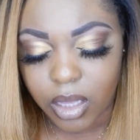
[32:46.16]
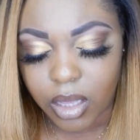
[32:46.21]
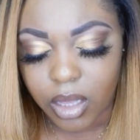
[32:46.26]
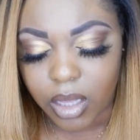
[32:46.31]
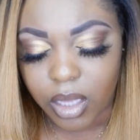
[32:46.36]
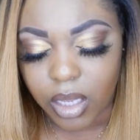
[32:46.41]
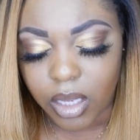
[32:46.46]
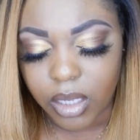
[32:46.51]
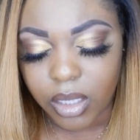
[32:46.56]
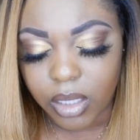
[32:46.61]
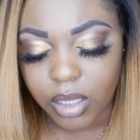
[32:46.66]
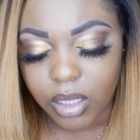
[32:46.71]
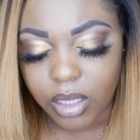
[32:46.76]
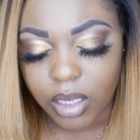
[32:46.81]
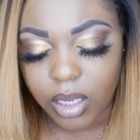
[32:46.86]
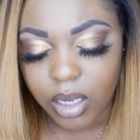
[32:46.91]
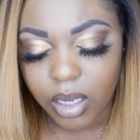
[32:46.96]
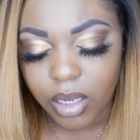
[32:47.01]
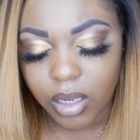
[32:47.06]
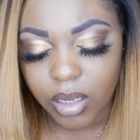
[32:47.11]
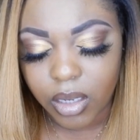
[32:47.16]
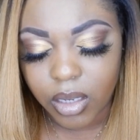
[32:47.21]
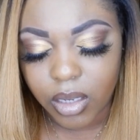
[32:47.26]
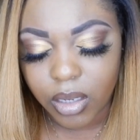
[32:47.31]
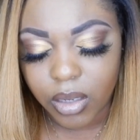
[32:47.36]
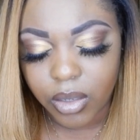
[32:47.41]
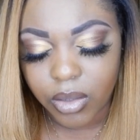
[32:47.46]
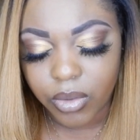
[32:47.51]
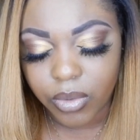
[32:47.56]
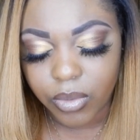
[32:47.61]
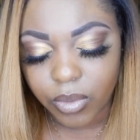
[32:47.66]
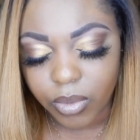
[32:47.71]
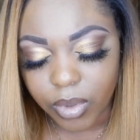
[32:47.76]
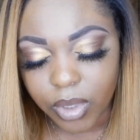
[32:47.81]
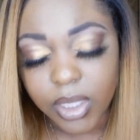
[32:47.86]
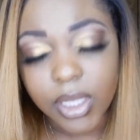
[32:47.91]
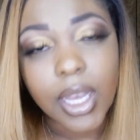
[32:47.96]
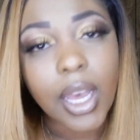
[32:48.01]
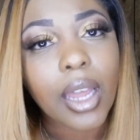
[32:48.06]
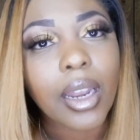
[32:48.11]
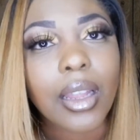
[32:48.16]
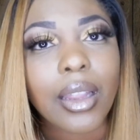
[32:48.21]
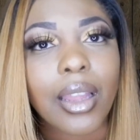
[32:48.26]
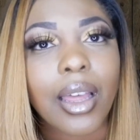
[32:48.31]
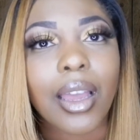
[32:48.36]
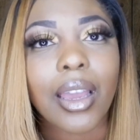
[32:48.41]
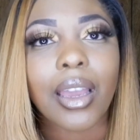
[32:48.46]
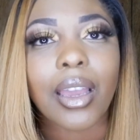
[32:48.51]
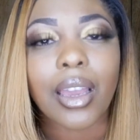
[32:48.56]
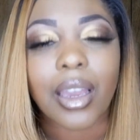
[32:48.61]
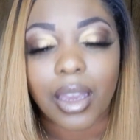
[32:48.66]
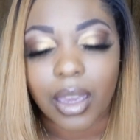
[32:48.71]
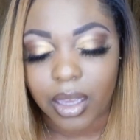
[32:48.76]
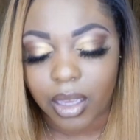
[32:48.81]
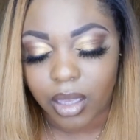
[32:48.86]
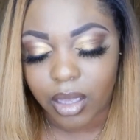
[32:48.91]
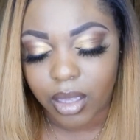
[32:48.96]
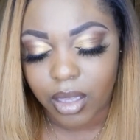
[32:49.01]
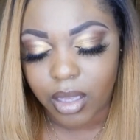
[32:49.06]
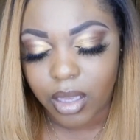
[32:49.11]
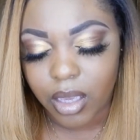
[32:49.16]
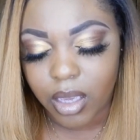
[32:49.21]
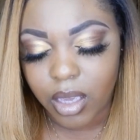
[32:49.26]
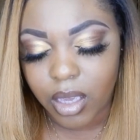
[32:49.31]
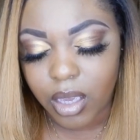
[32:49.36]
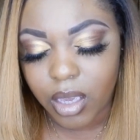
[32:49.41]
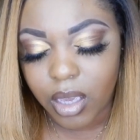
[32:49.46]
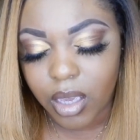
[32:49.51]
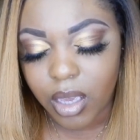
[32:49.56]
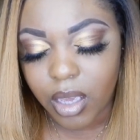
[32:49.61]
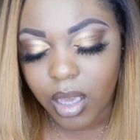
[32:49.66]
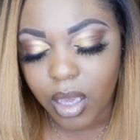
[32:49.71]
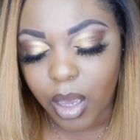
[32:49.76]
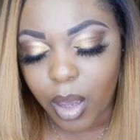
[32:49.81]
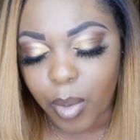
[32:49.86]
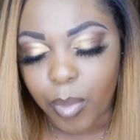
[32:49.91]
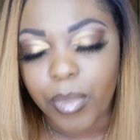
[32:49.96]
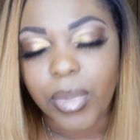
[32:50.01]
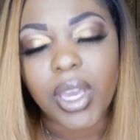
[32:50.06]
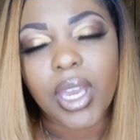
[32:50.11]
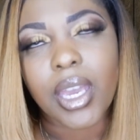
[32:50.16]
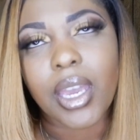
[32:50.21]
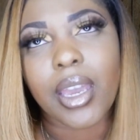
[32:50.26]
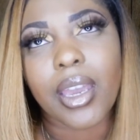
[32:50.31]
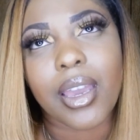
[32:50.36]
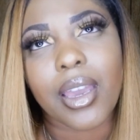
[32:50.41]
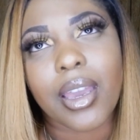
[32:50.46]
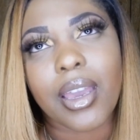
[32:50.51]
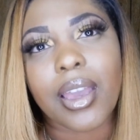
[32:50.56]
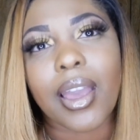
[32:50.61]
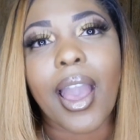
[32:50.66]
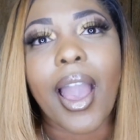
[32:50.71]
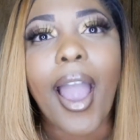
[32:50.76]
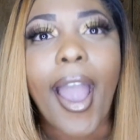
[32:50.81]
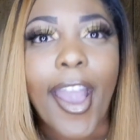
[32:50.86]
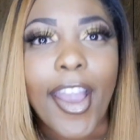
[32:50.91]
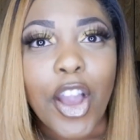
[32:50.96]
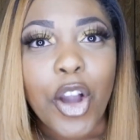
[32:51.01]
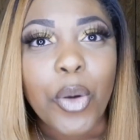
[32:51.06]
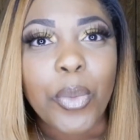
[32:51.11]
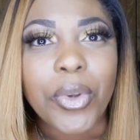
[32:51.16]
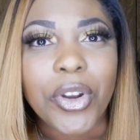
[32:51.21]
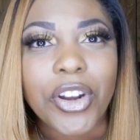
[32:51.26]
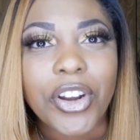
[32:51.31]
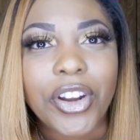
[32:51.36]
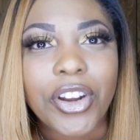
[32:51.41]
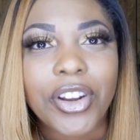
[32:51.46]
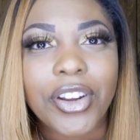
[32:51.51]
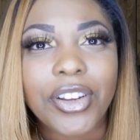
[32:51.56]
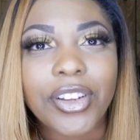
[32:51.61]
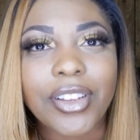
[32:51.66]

this was kind of like a big eye opener